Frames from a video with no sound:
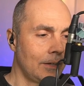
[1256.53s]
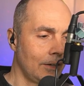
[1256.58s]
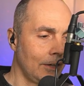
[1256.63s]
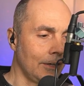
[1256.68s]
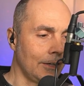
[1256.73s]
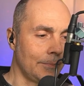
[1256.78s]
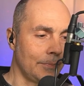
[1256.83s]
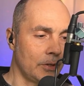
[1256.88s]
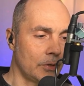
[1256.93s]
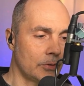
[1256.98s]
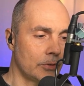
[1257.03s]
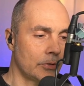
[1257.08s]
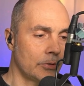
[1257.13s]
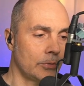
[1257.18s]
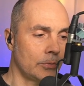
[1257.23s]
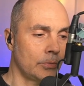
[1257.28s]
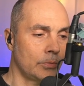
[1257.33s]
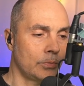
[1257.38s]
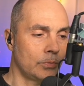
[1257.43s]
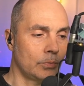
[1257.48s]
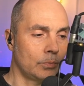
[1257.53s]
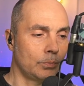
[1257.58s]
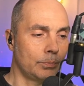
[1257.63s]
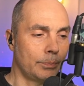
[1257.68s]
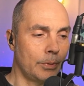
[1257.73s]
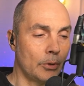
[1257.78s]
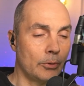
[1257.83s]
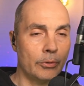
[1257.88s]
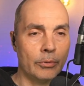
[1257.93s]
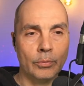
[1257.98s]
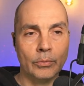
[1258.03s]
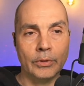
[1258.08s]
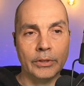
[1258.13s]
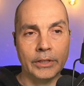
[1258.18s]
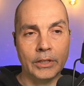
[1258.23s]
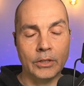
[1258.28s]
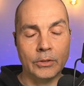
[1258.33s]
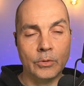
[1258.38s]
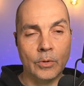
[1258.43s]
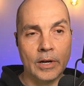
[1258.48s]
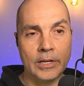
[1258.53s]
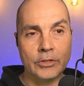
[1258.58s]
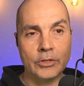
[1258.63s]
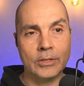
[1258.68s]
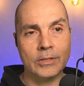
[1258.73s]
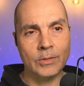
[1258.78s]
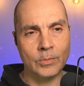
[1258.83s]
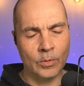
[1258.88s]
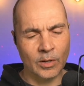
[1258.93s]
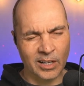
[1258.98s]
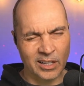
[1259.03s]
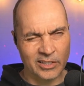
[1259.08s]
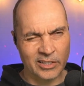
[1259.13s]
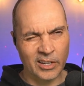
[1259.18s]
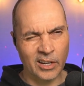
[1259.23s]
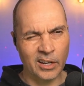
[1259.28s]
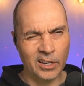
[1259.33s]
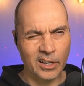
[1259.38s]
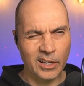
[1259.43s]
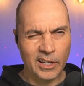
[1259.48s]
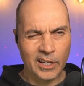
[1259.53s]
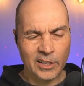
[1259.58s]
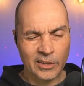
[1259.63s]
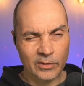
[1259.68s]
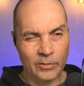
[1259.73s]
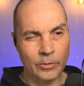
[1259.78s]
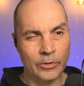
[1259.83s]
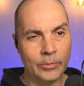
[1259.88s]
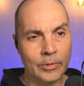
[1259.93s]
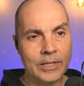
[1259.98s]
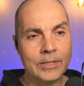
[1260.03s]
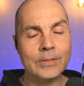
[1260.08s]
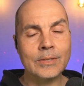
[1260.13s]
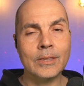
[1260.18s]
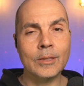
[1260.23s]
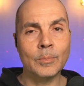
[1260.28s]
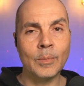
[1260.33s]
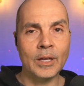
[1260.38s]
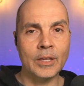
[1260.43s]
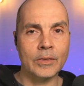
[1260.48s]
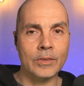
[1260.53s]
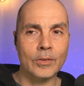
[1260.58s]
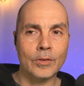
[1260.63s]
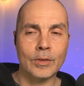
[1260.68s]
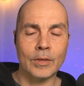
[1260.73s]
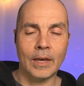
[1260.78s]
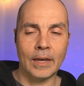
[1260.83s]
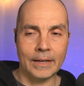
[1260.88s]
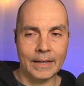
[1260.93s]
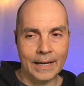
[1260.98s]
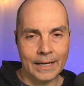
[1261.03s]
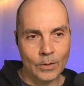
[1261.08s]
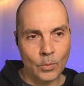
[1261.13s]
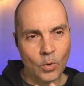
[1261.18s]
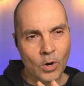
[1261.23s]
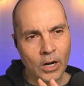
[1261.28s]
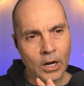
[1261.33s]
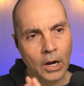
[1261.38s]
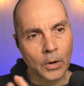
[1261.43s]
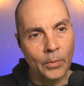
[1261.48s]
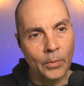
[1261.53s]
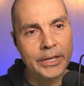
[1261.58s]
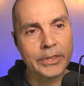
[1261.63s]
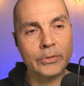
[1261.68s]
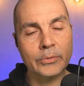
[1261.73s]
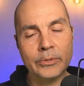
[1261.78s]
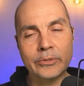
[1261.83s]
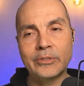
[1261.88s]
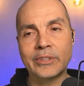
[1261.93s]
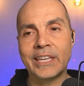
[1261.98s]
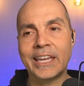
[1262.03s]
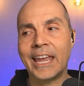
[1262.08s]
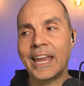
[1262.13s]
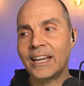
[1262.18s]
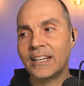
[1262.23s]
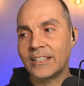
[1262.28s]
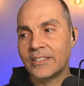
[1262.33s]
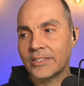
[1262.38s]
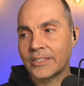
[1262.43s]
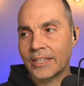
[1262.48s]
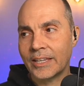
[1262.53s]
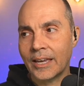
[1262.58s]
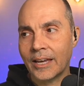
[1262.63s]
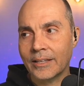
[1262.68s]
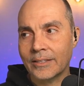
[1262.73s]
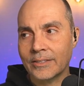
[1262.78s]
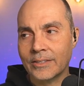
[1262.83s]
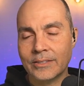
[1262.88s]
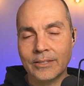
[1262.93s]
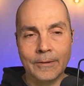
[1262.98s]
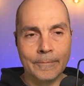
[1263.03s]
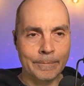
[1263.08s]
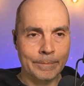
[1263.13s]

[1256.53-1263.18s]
Those are both really good questions. We're going to talk through the rest of the month and kind of work our through the ADCS